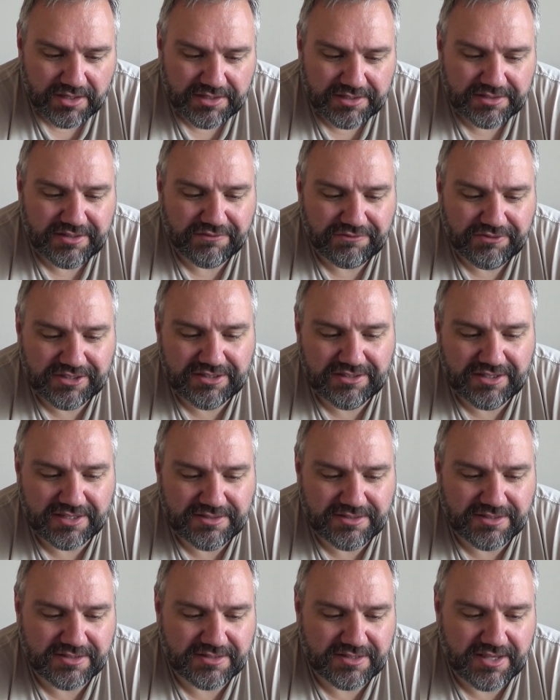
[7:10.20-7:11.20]
It definitely
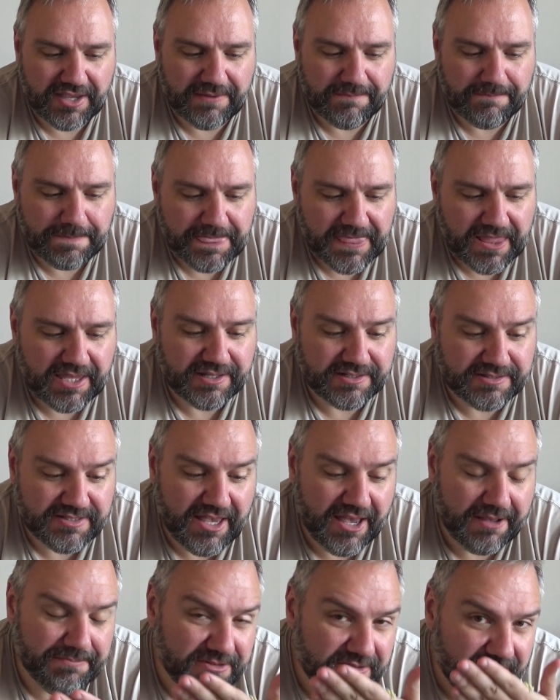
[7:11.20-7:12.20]
tastes the same,
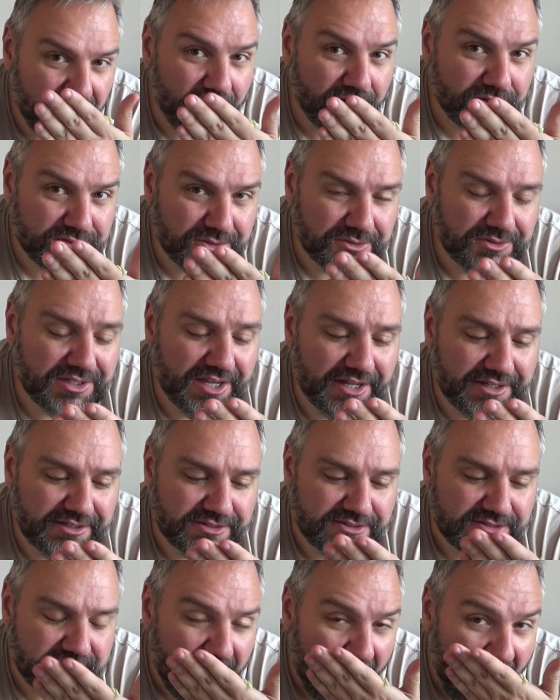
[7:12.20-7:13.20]
except also the
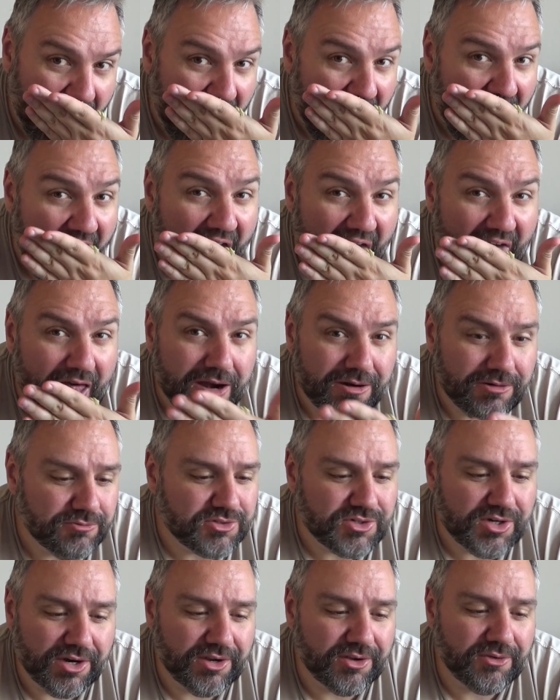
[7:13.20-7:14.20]
onions,
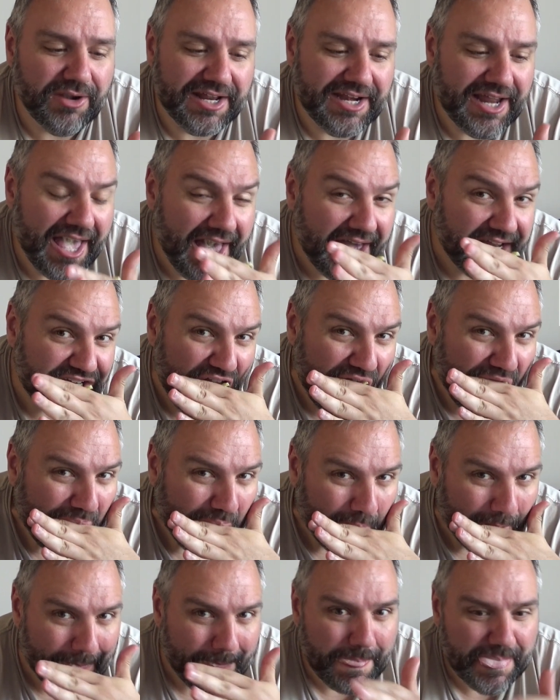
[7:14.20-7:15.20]
which are a great add,
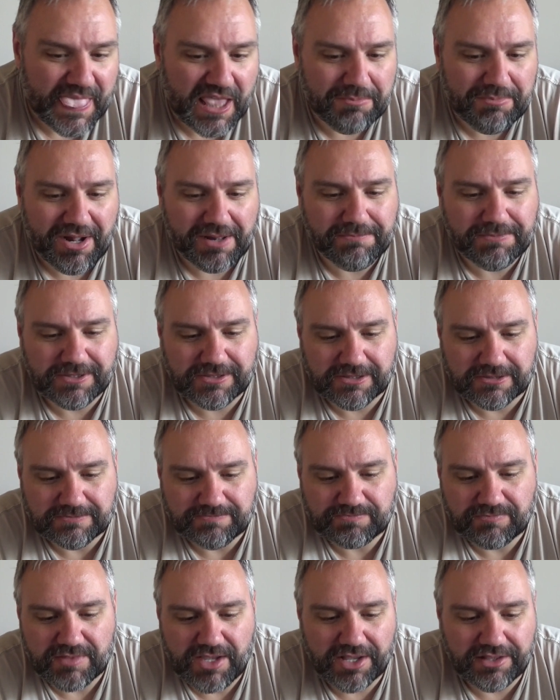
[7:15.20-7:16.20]
in my opinion.
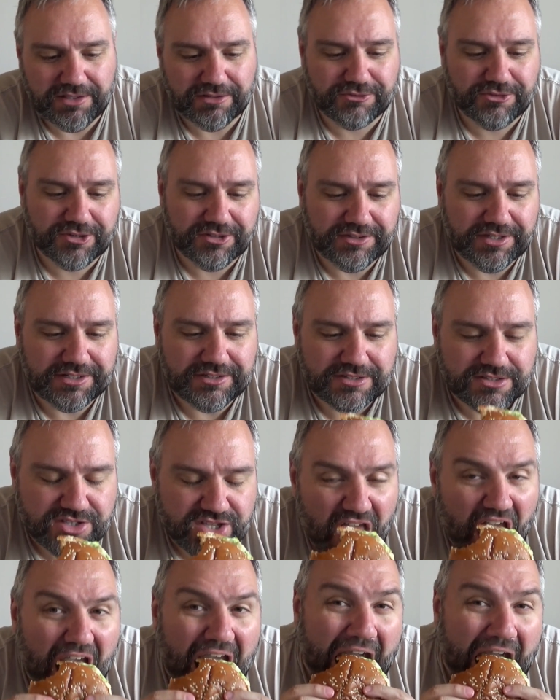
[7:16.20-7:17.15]
I love grilled onions.